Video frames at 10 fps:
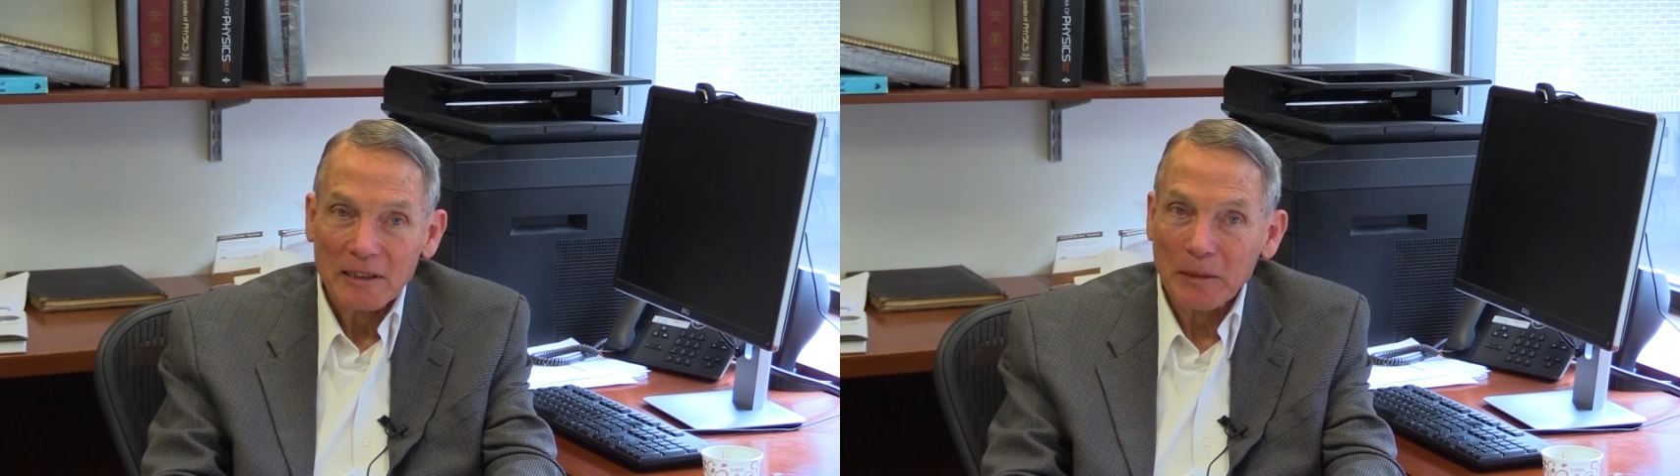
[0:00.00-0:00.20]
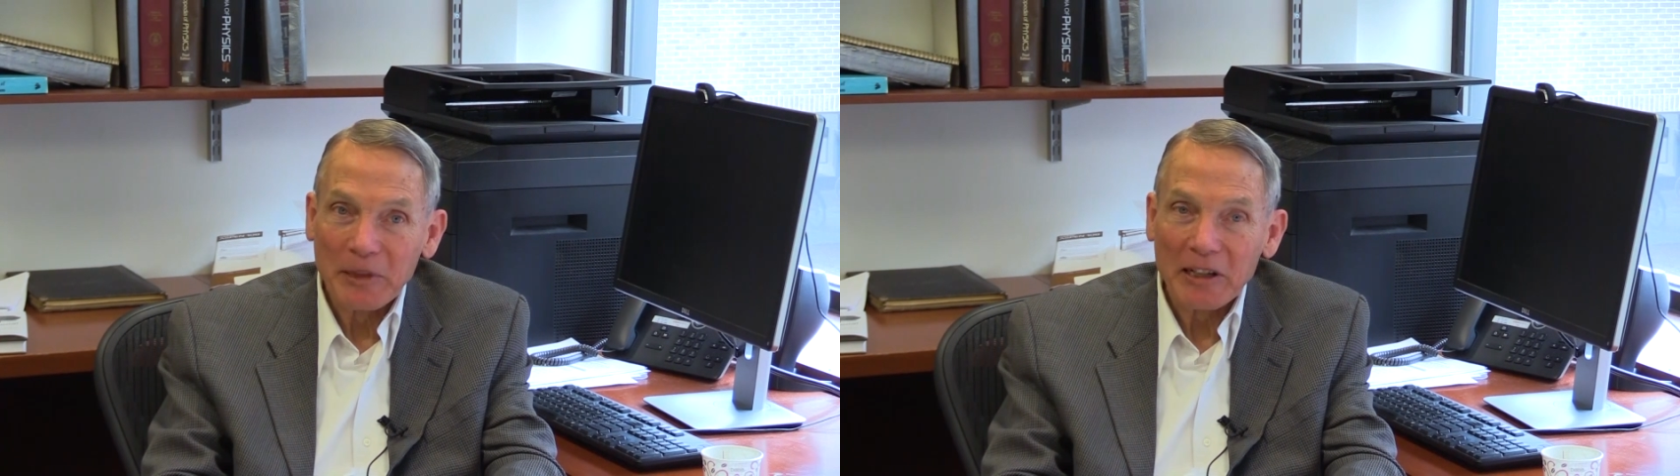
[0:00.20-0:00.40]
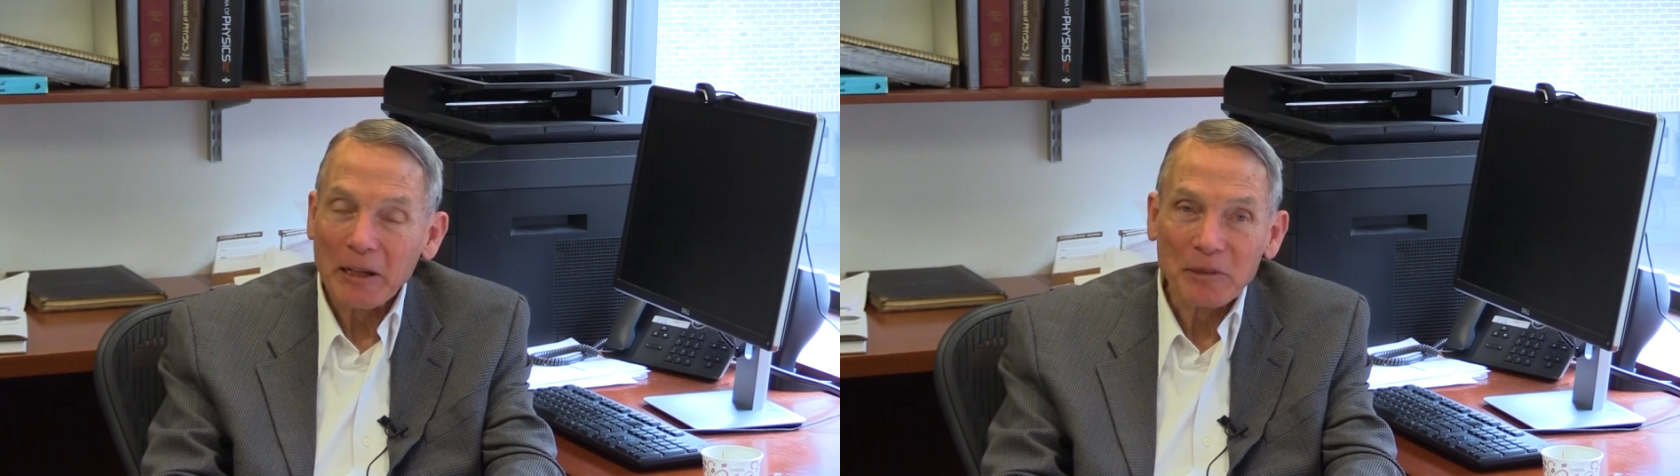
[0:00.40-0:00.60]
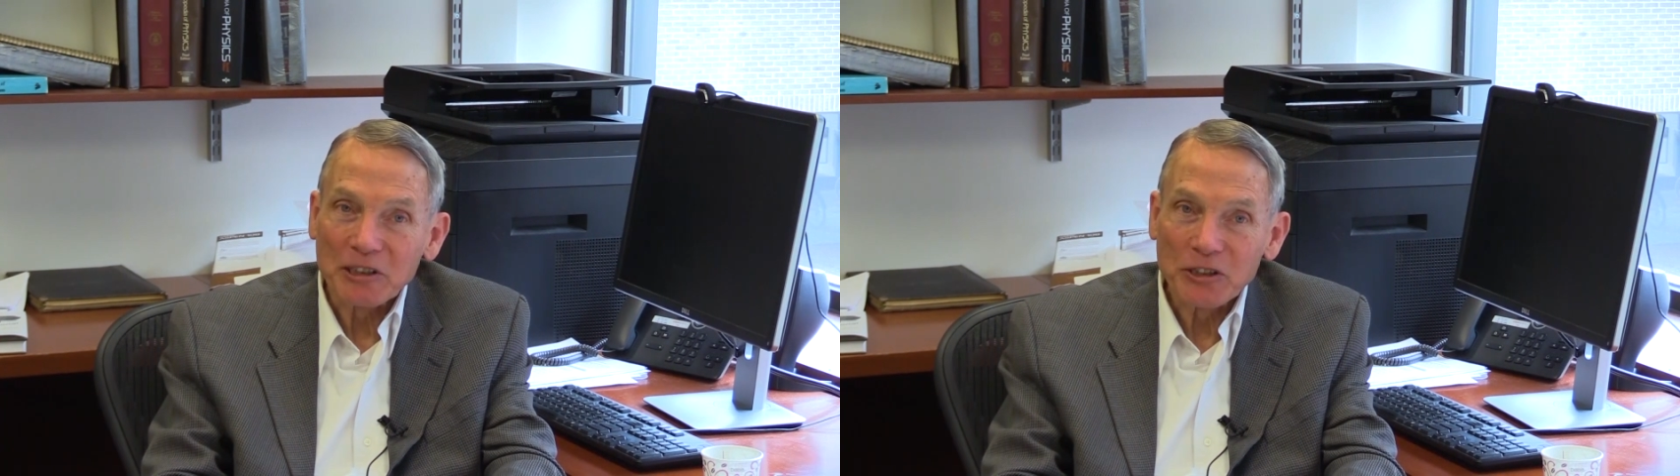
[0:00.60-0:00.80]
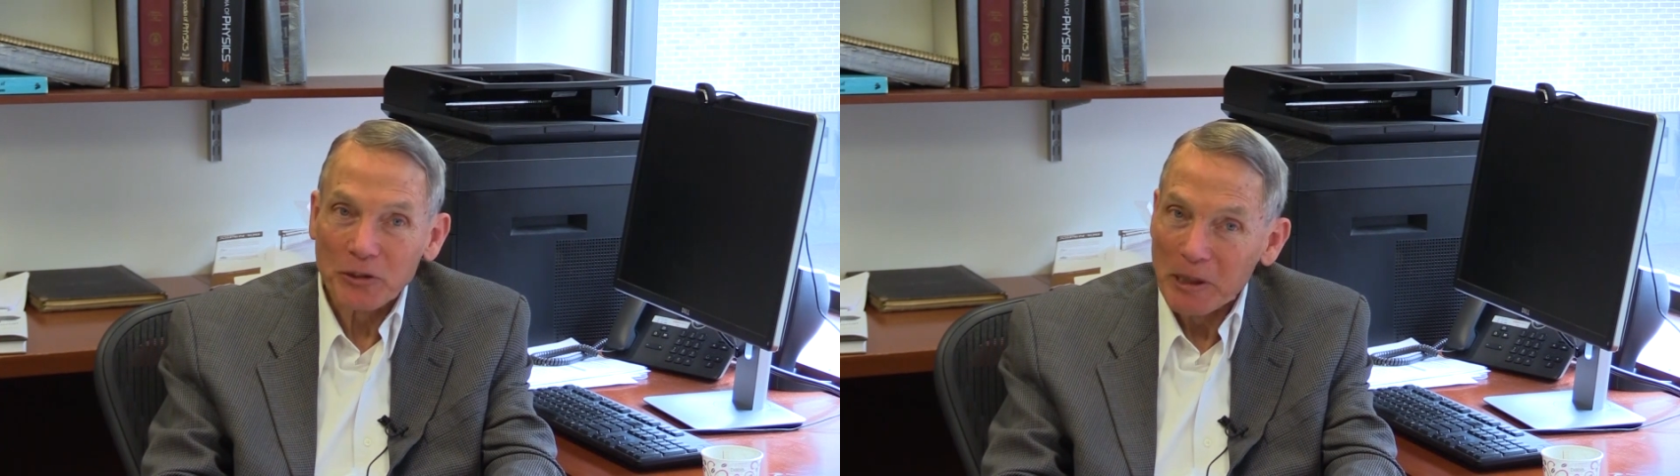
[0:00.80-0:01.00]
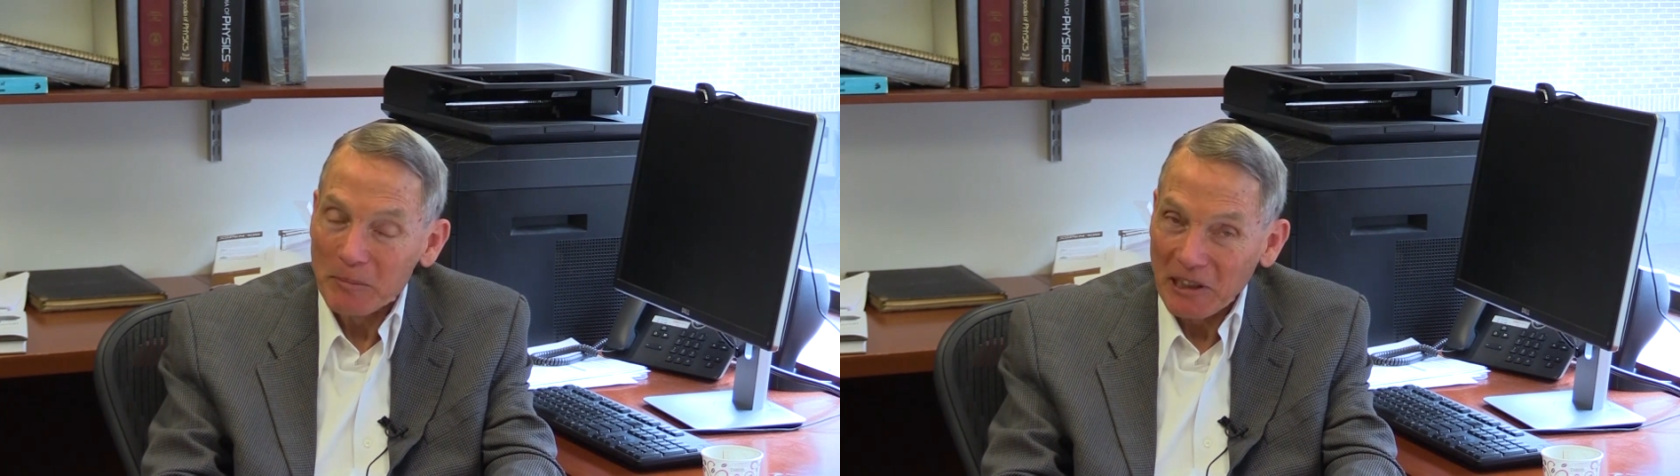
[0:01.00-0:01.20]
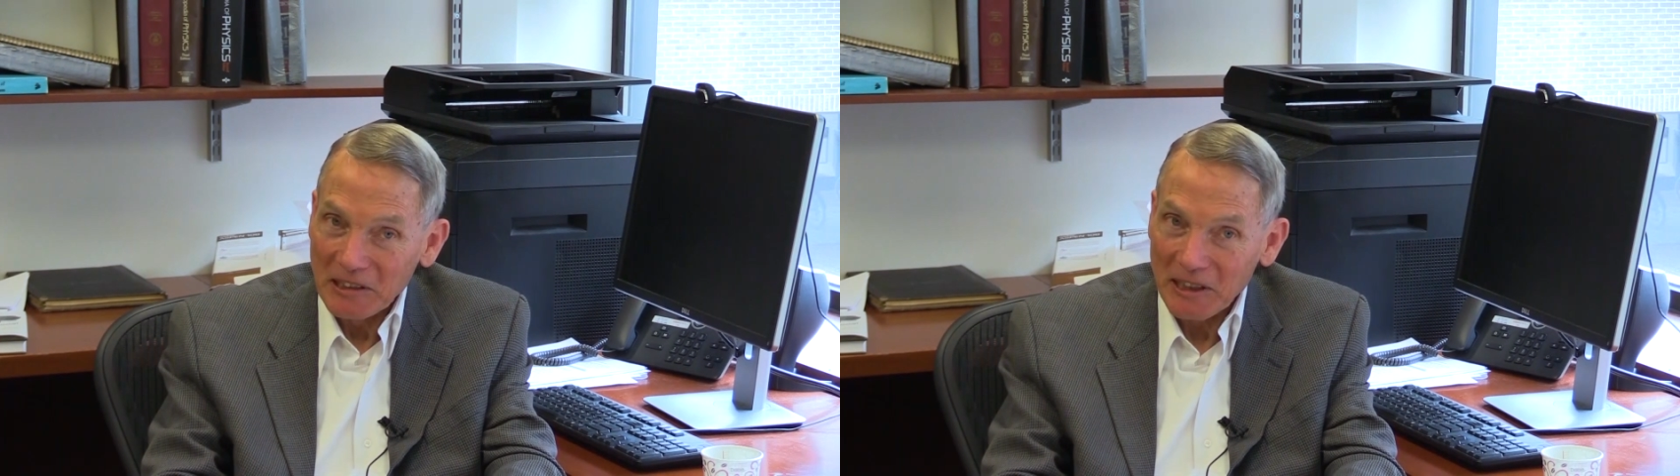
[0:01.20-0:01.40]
they became extremely